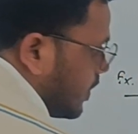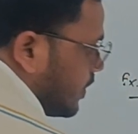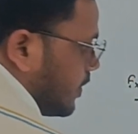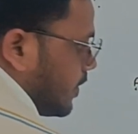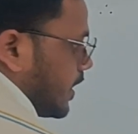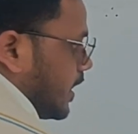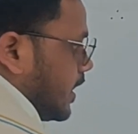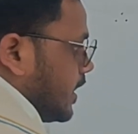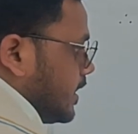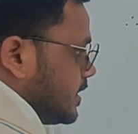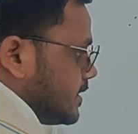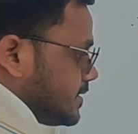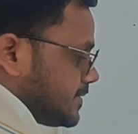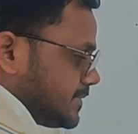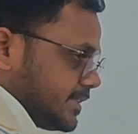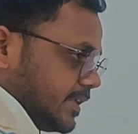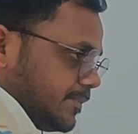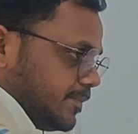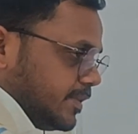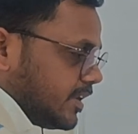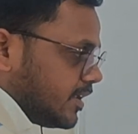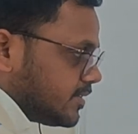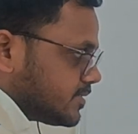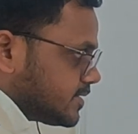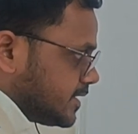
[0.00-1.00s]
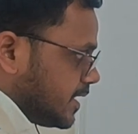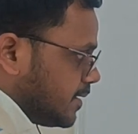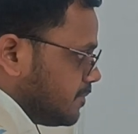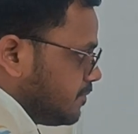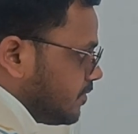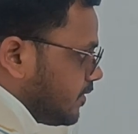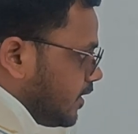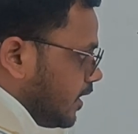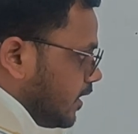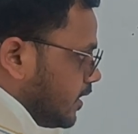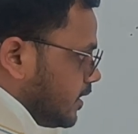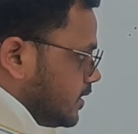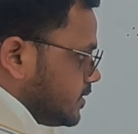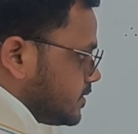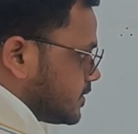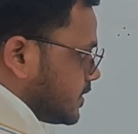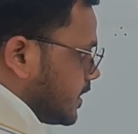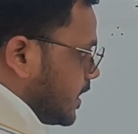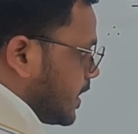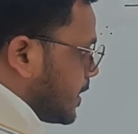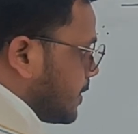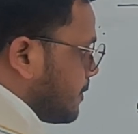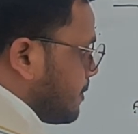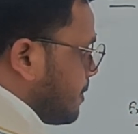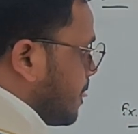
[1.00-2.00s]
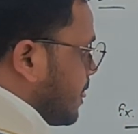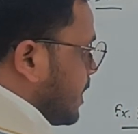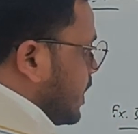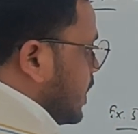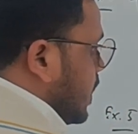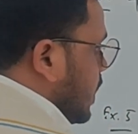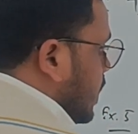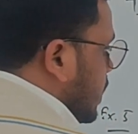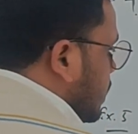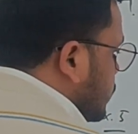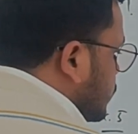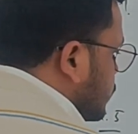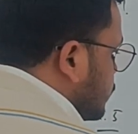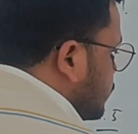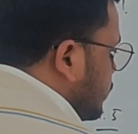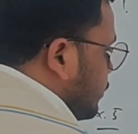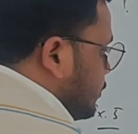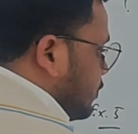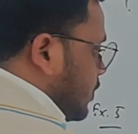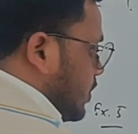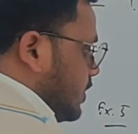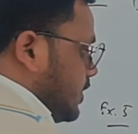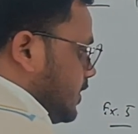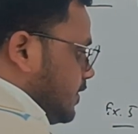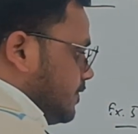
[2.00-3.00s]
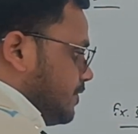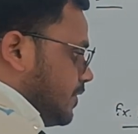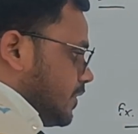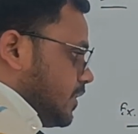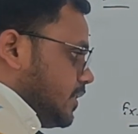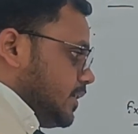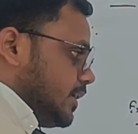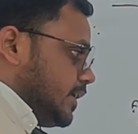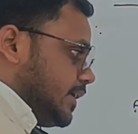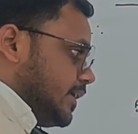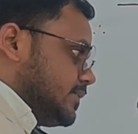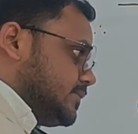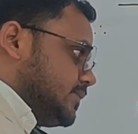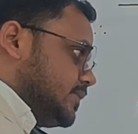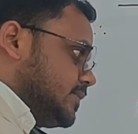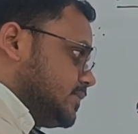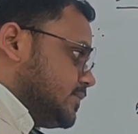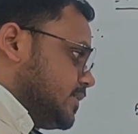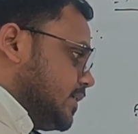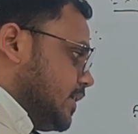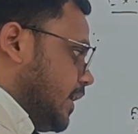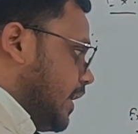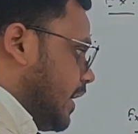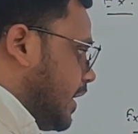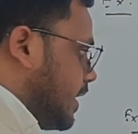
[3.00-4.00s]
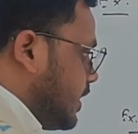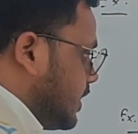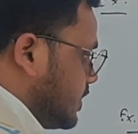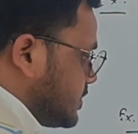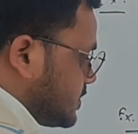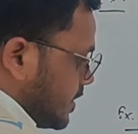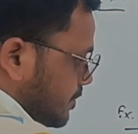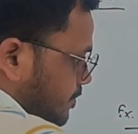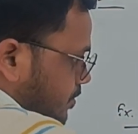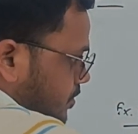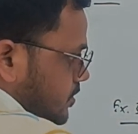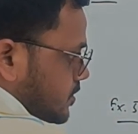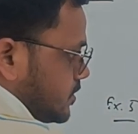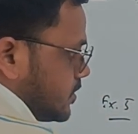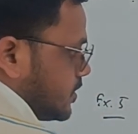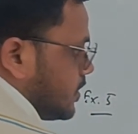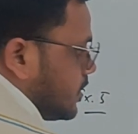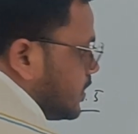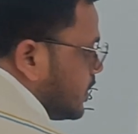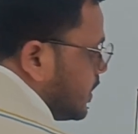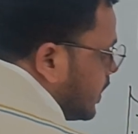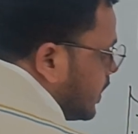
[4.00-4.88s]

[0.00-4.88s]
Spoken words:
Okay, similar same thing is there. So for different cases, and suppose